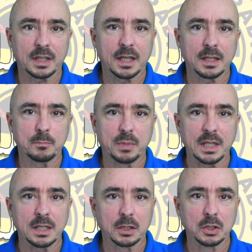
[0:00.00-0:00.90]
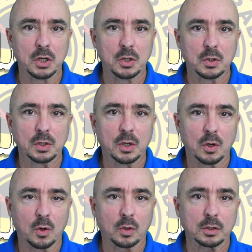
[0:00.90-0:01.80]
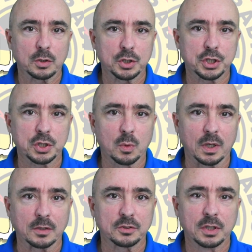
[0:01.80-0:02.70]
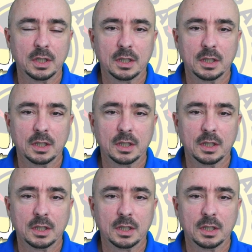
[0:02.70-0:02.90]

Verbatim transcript: can be long or short.